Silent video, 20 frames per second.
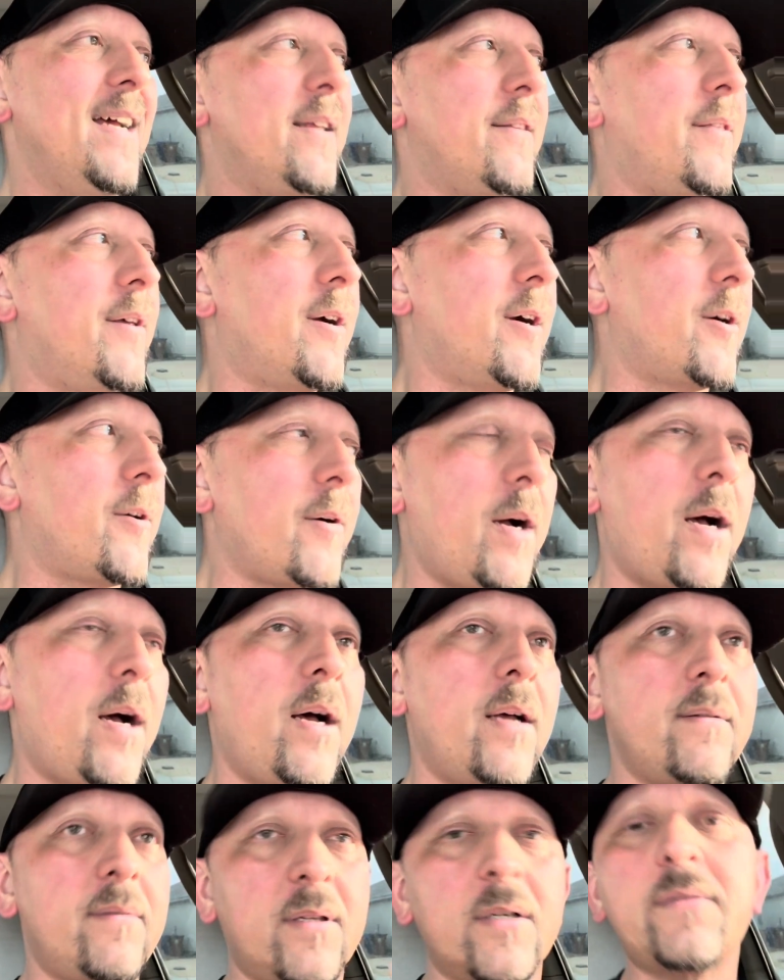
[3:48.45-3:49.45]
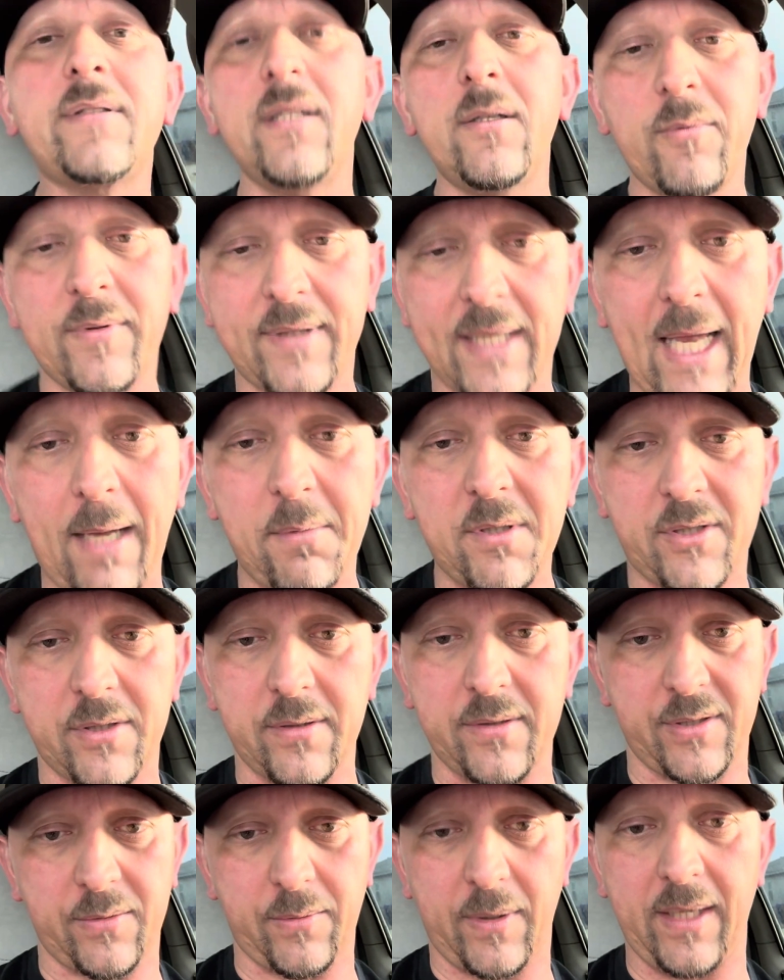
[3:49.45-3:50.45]
They're dealing with
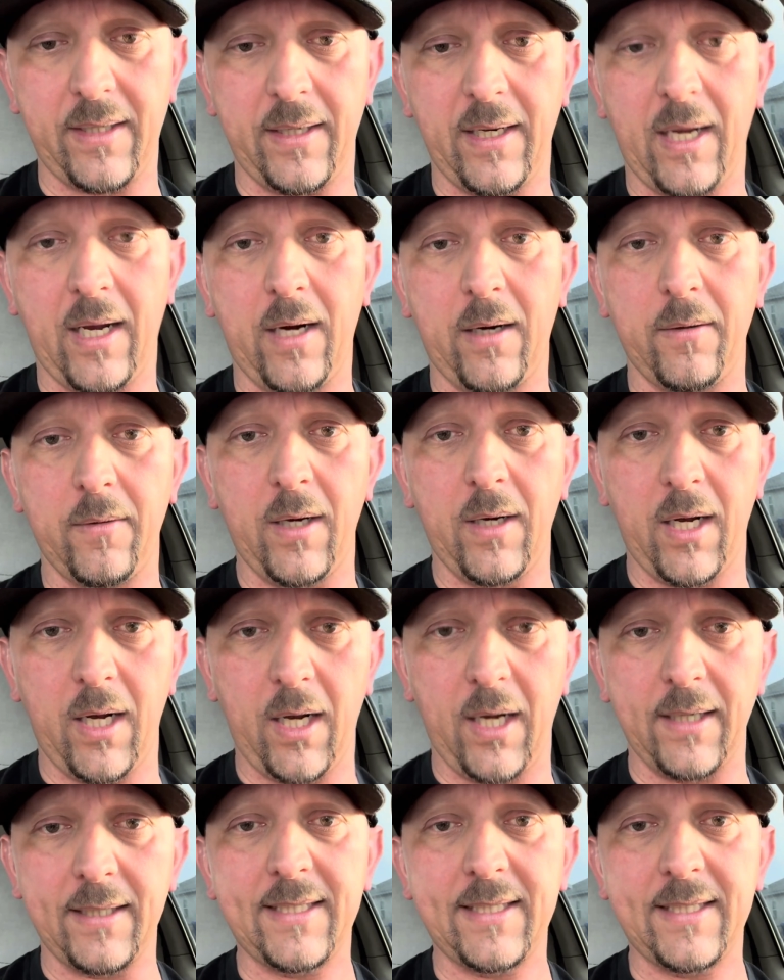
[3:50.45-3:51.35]
amateurs right now,